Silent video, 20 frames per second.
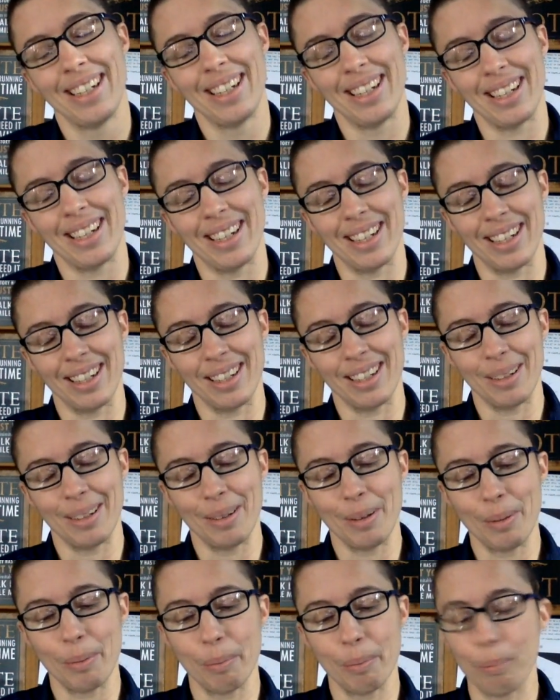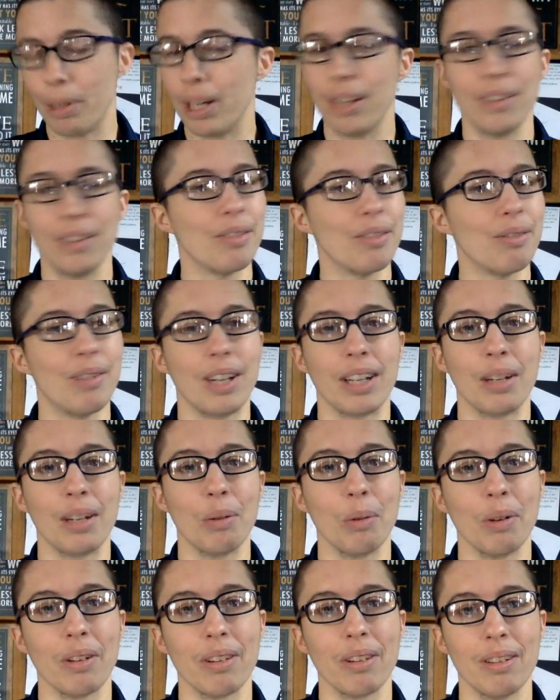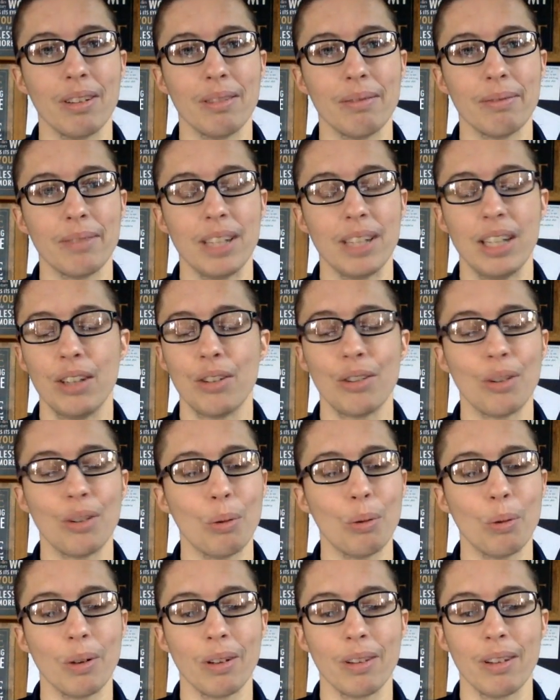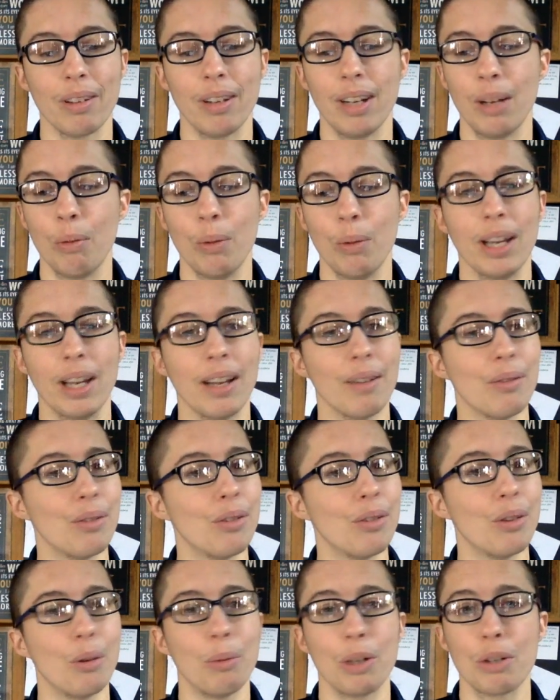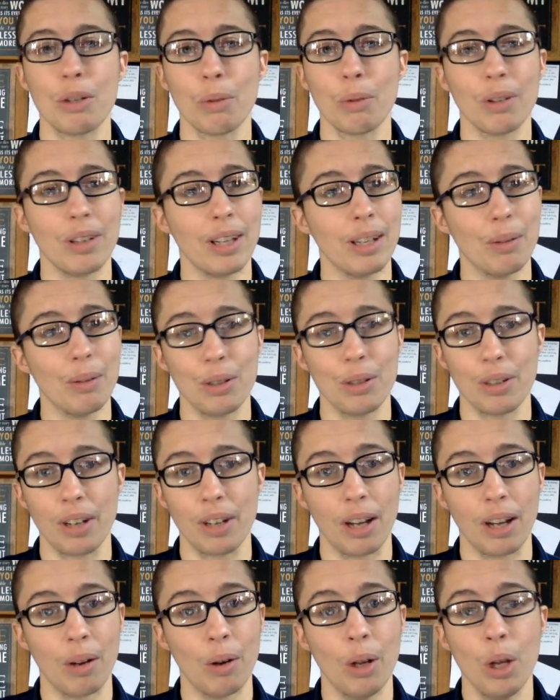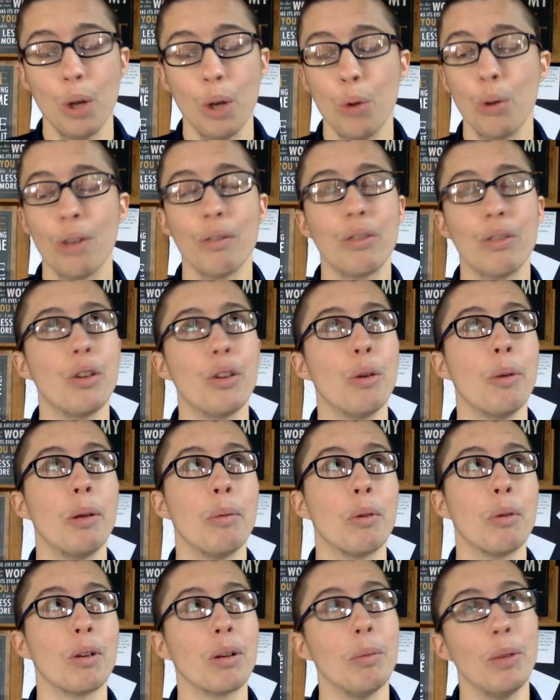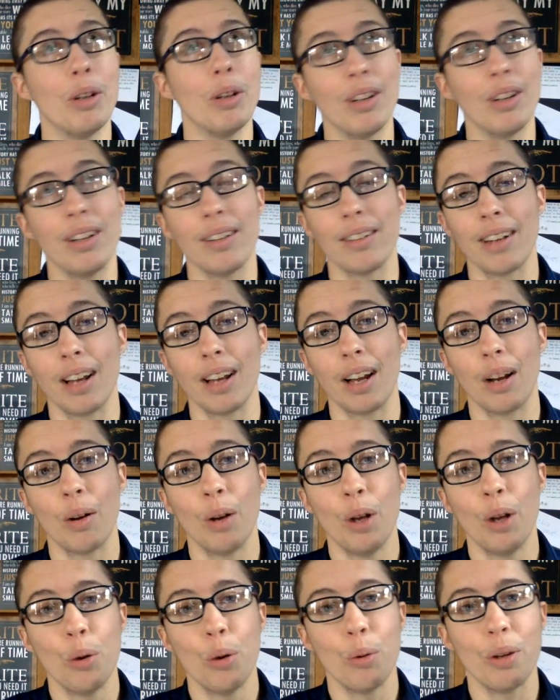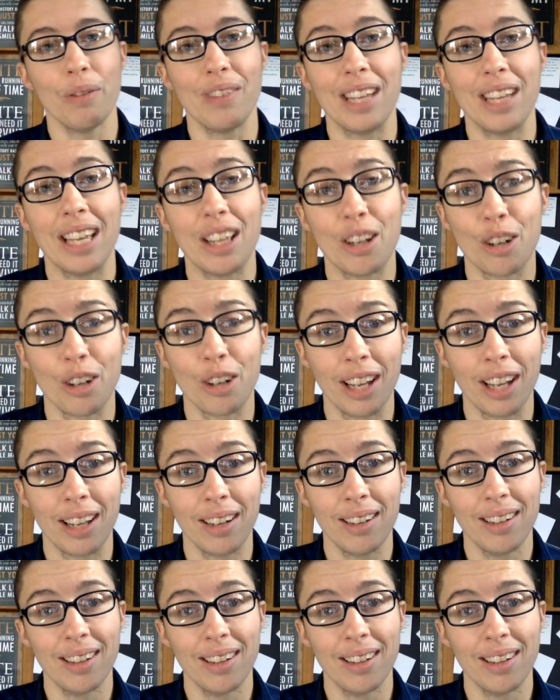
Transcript: Uh, but it's fucking worth it. It's so worth it. And we have so much more language now. We have so many more communities now. We have the internet,